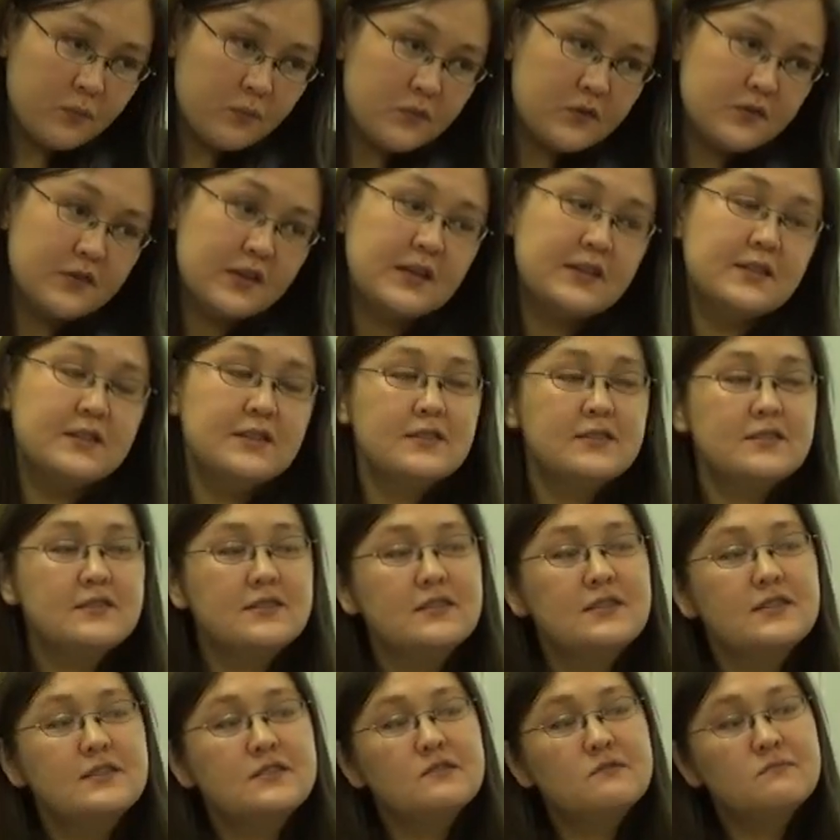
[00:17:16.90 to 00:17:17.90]

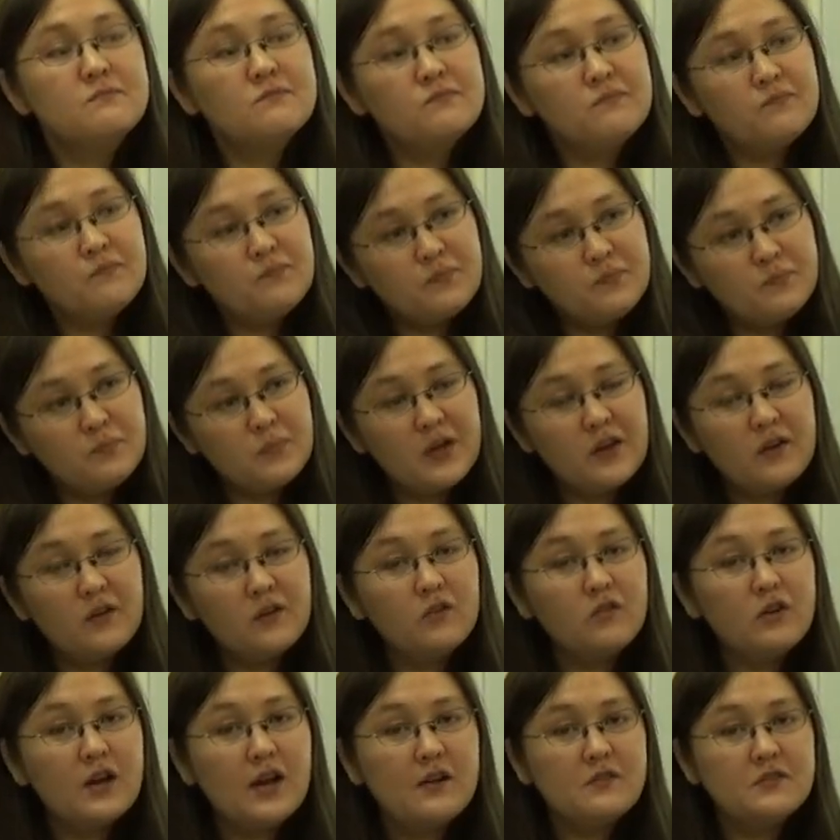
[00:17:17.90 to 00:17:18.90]
sentences,
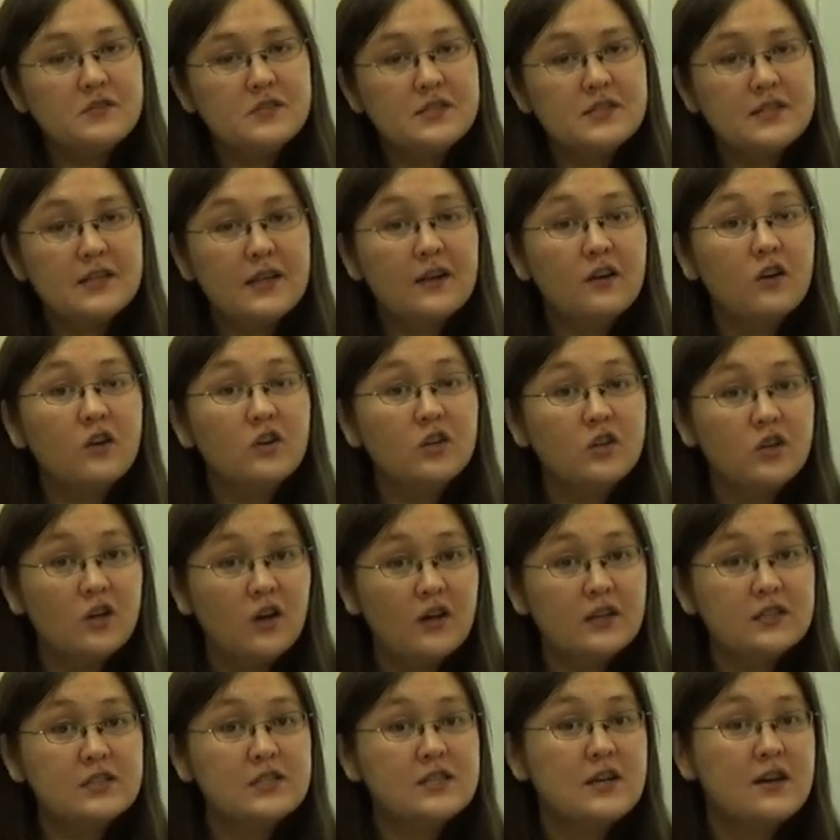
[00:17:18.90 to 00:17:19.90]
paragraphs that are
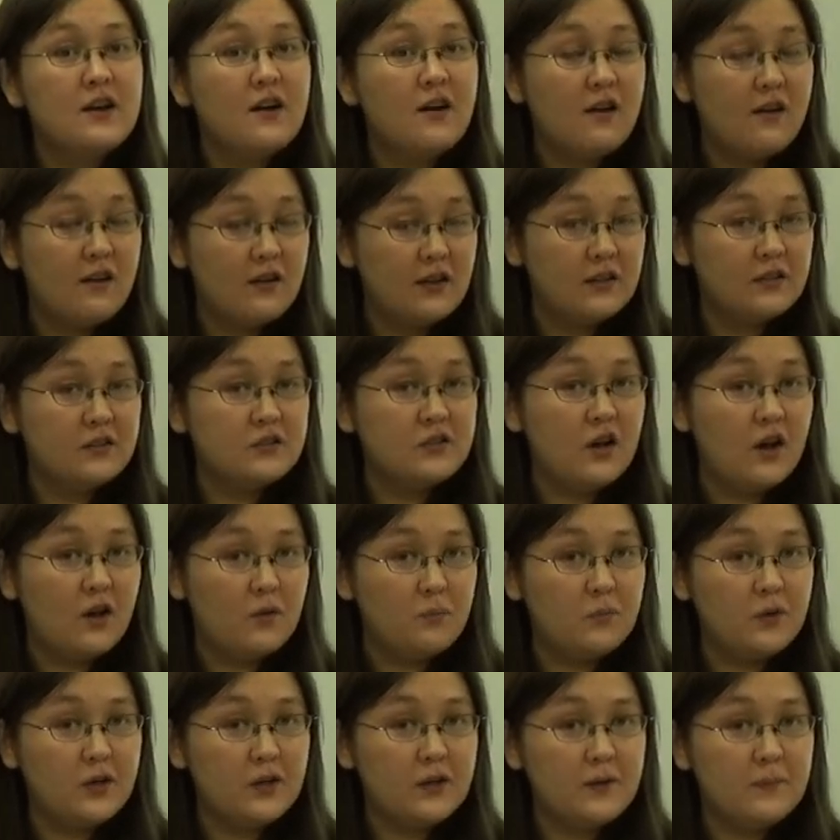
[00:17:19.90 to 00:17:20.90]
not on
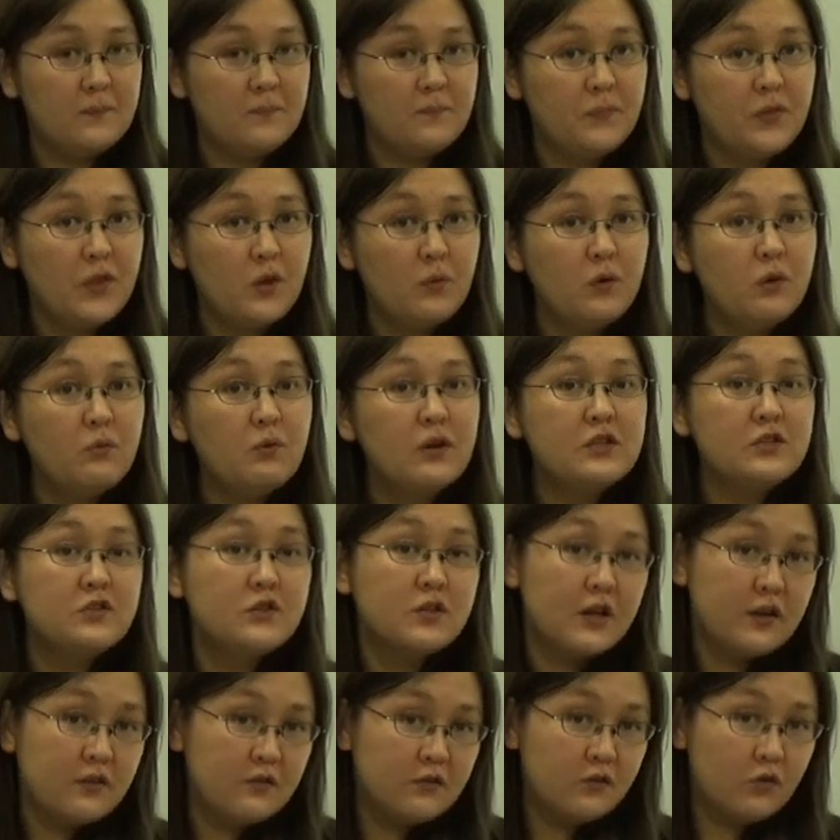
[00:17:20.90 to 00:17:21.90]
topic. We want
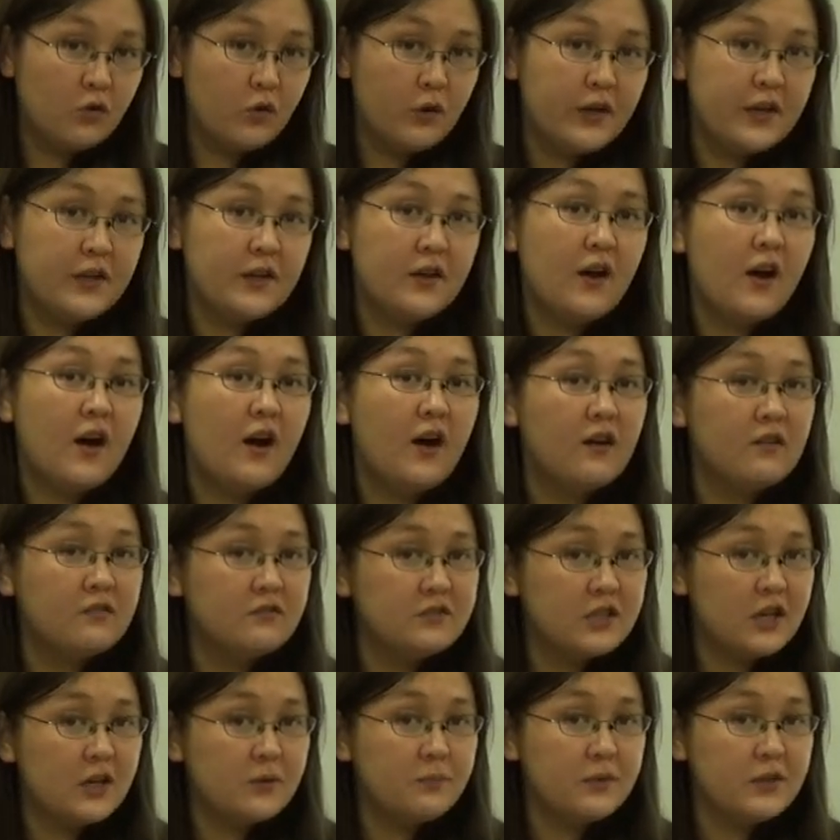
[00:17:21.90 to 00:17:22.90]
to avoid
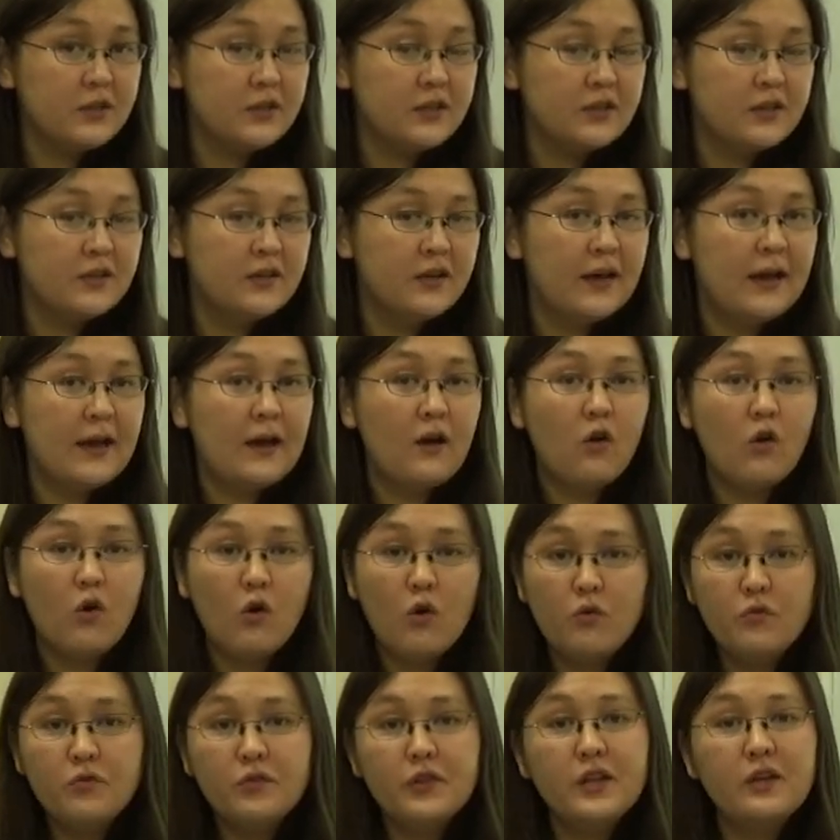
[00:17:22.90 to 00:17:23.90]
off topic,
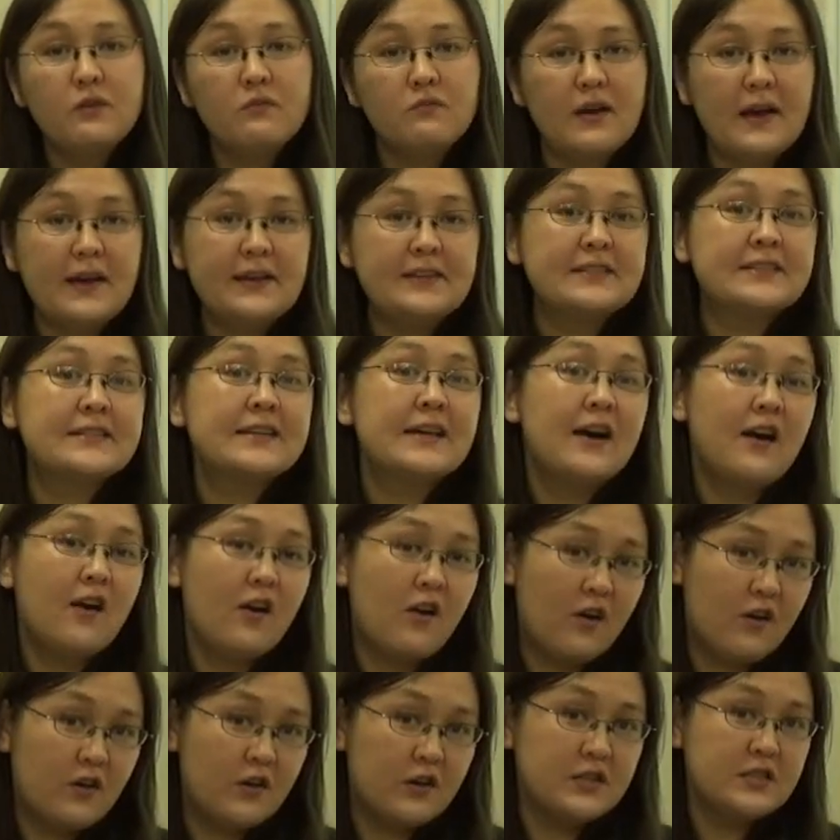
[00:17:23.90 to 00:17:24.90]
only write
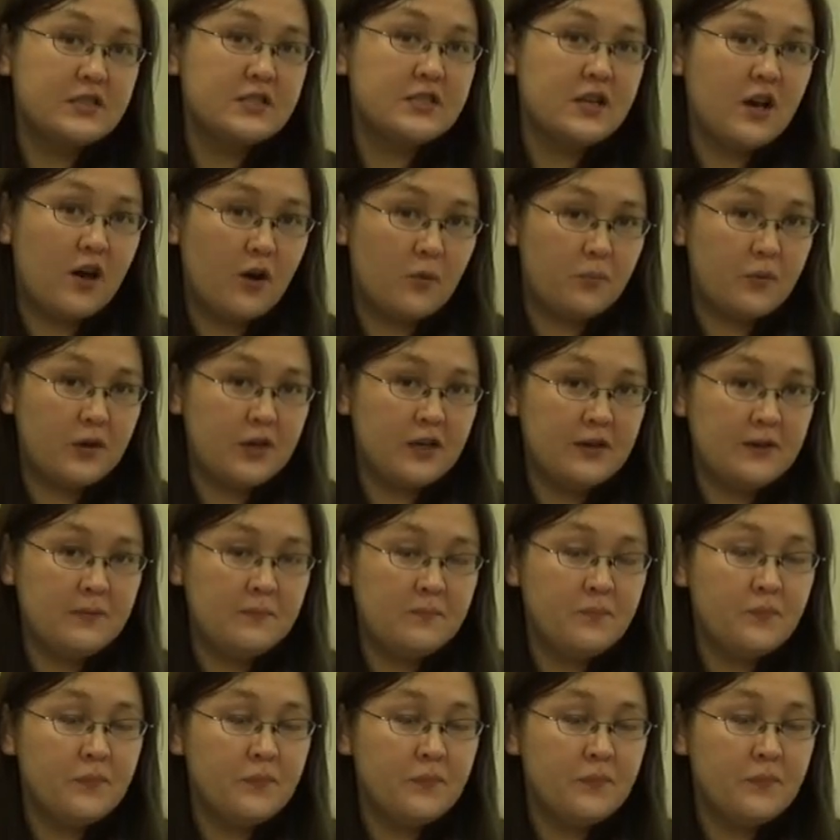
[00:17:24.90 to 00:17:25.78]
on topic.